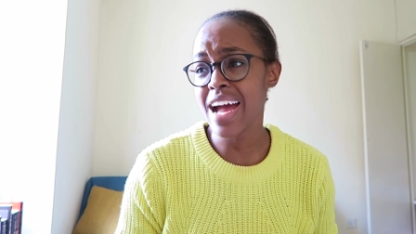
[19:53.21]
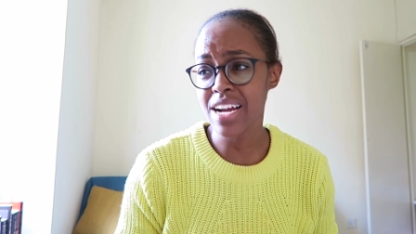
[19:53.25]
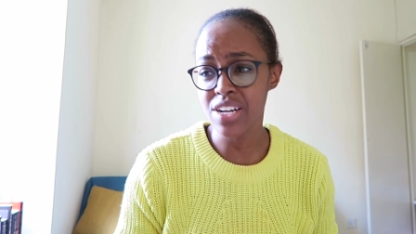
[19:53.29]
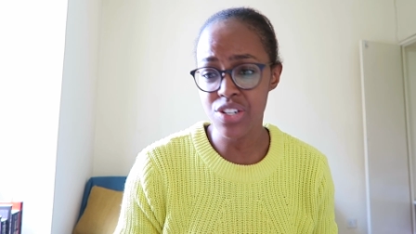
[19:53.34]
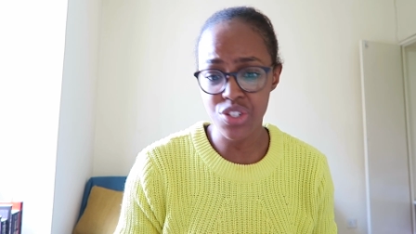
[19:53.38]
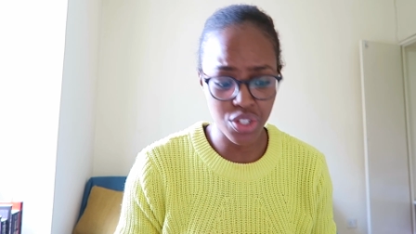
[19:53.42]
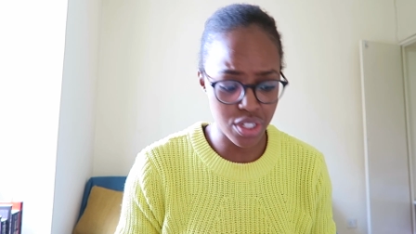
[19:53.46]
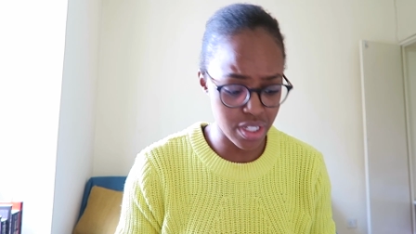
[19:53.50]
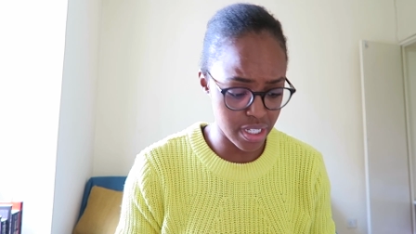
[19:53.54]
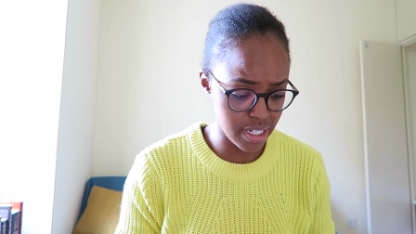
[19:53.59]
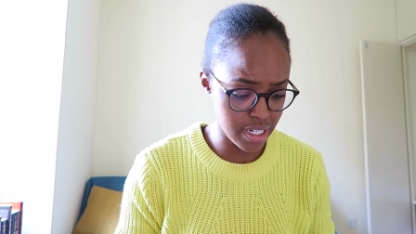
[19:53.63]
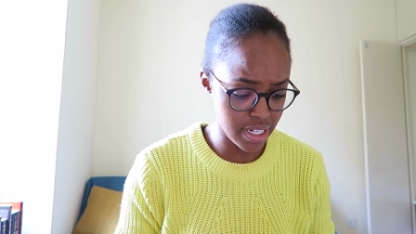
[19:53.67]

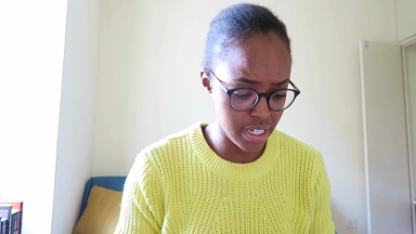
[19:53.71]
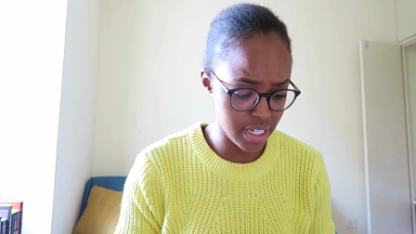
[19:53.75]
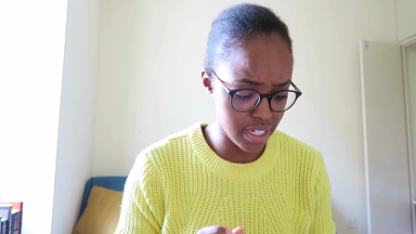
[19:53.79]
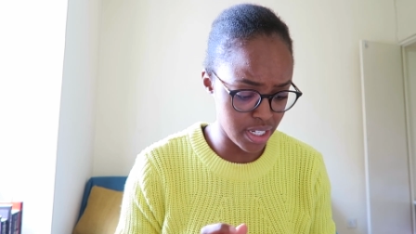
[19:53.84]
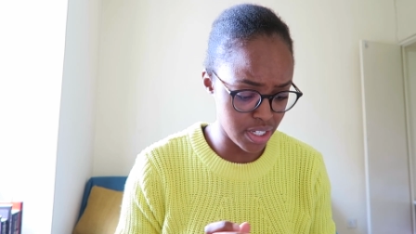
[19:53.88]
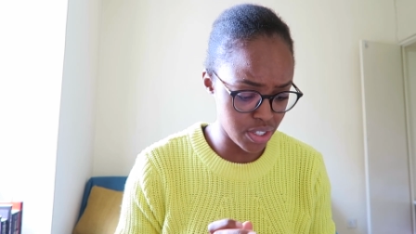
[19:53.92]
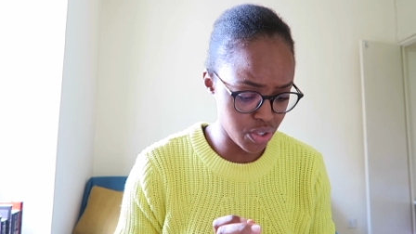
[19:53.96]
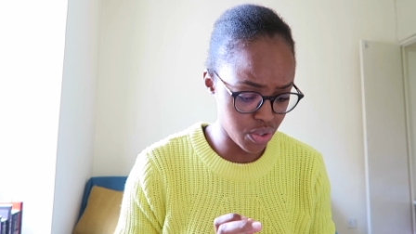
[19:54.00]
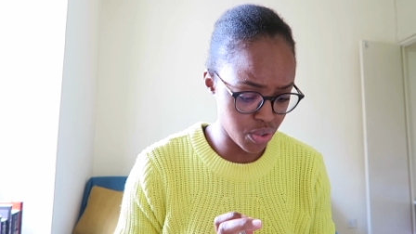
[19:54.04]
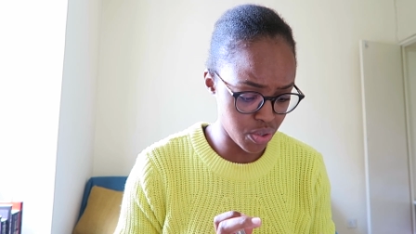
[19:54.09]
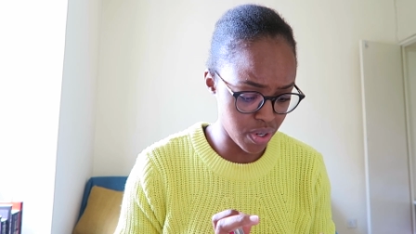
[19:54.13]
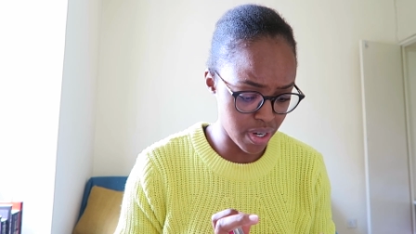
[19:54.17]
actually
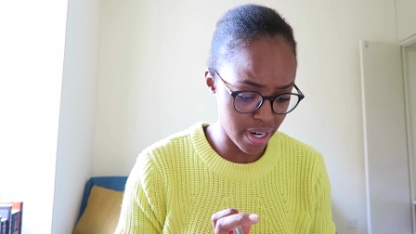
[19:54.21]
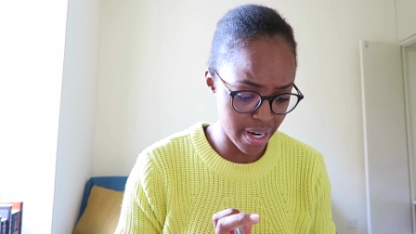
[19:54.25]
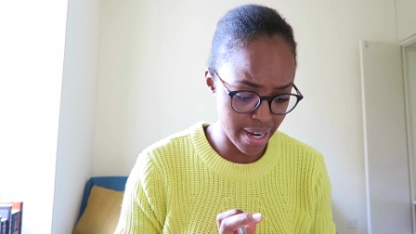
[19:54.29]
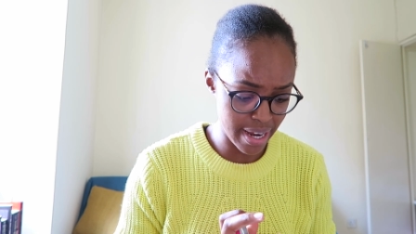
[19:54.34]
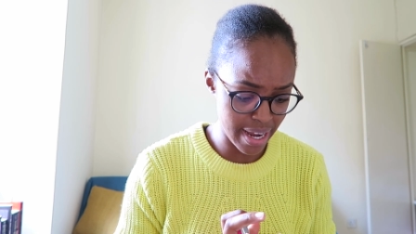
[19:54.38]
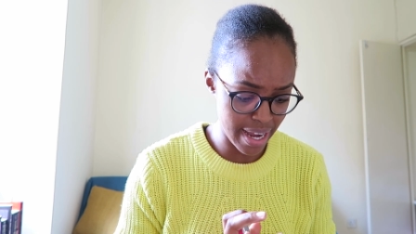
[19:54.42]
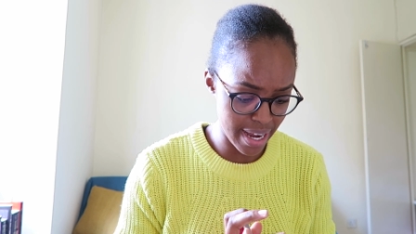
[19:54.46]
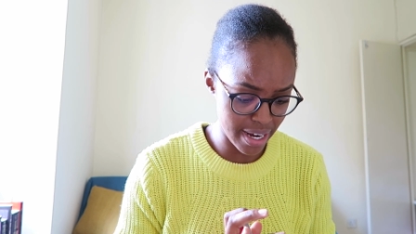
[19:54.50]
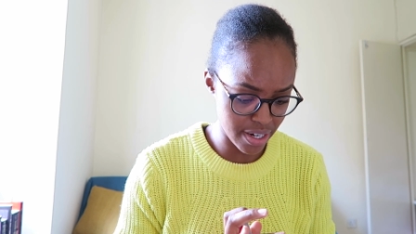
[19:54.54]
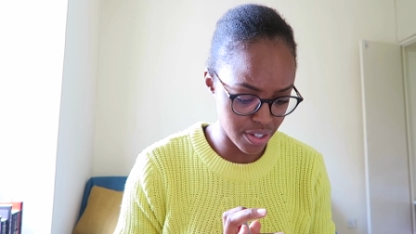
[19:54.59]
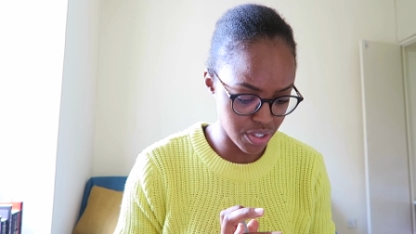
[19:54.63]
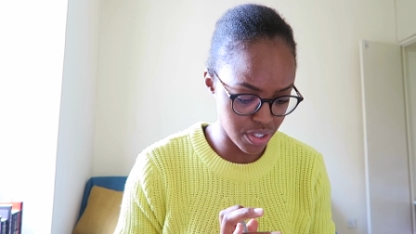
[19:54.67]
need or I
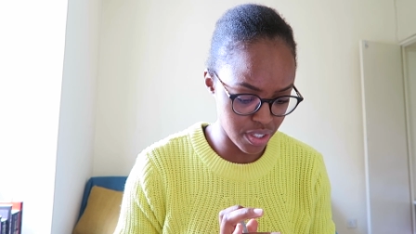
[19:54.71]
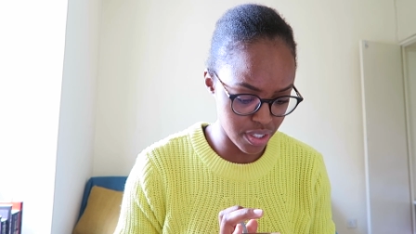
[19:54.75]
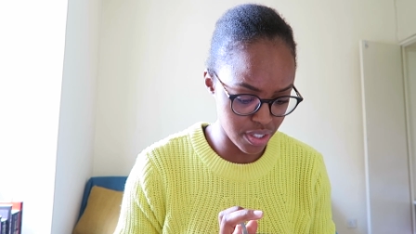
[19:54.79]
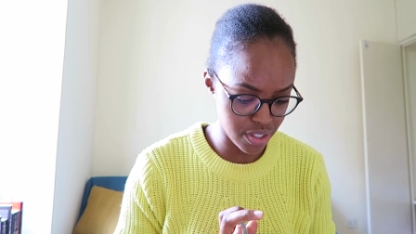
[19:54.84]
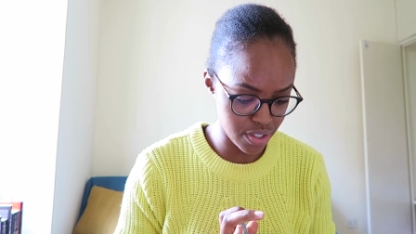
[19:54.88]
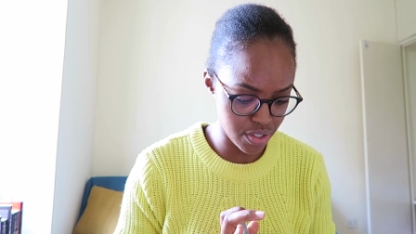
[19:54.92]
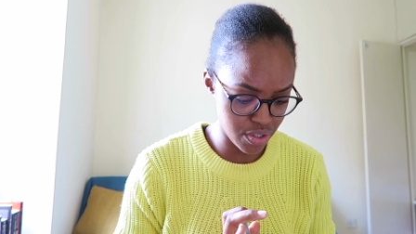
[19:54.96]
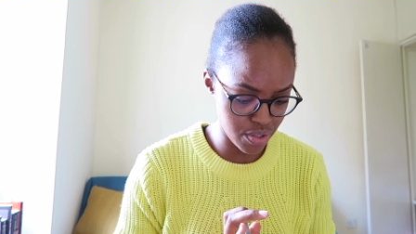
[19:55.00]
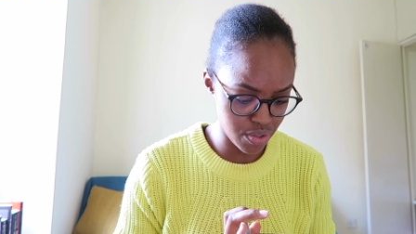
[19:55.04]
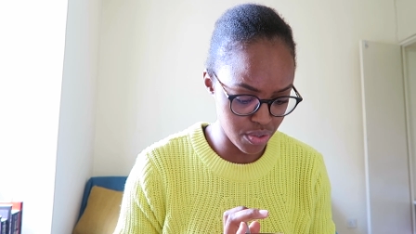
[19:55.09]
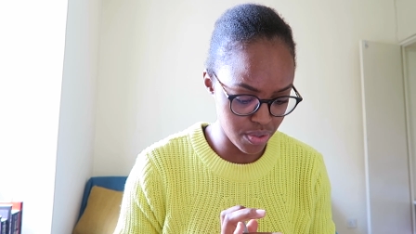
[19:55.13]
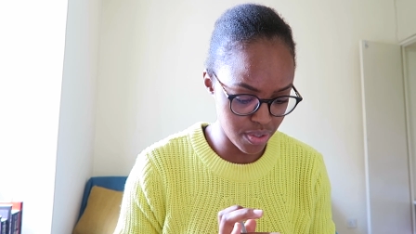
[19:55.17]
actually
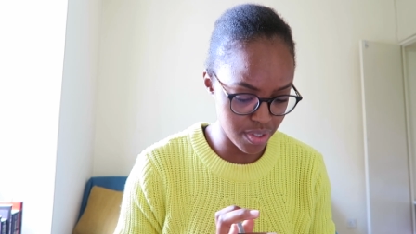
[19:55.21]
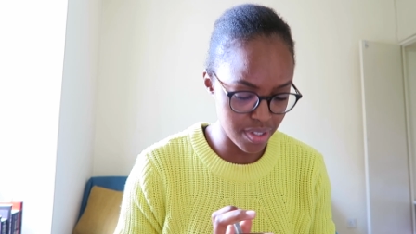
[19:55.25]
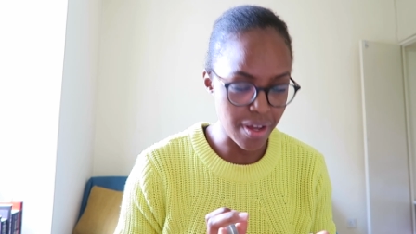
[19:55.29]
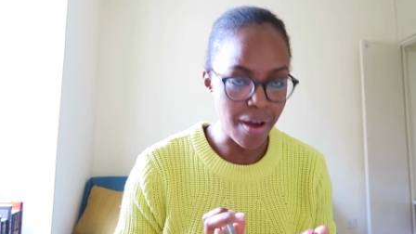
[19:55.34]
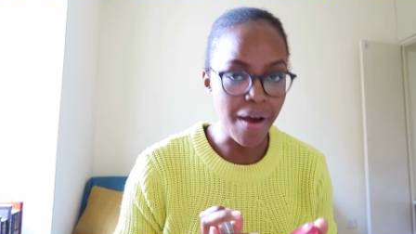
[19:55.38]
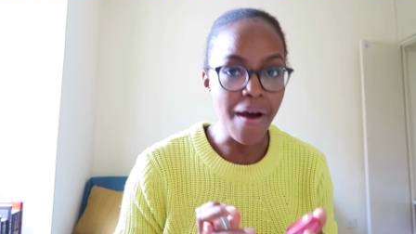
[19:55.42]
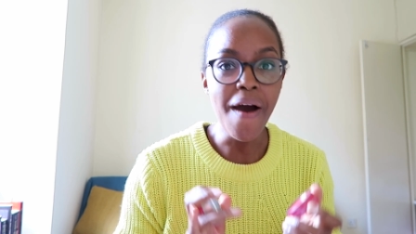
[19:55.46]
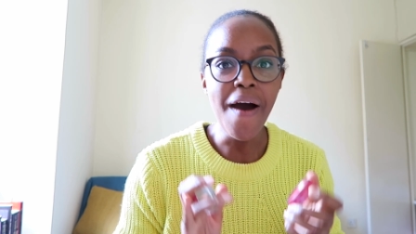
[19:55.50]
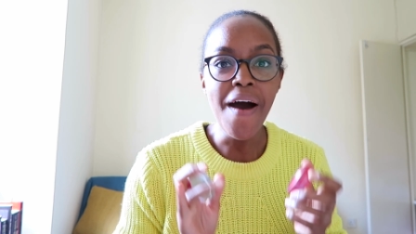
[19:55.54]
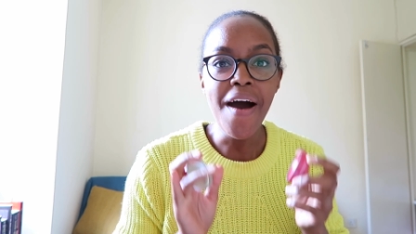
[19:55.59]
use.